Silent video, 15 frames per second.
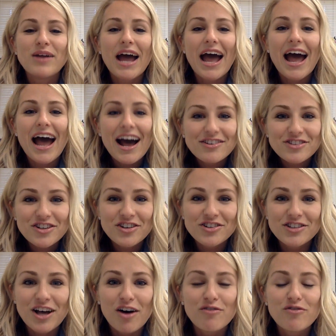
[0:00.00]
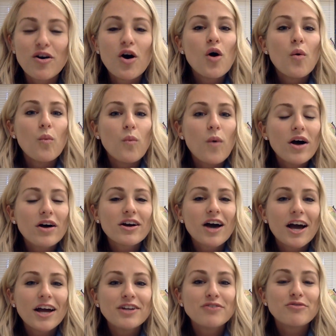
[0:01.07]
to ask yourself what
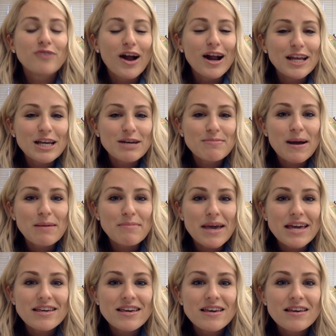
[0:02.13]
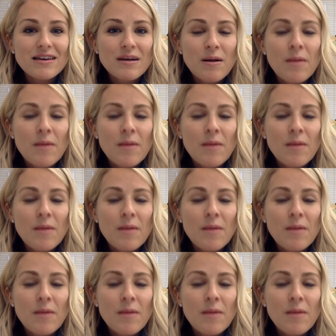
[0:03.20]
kind of writing am I making?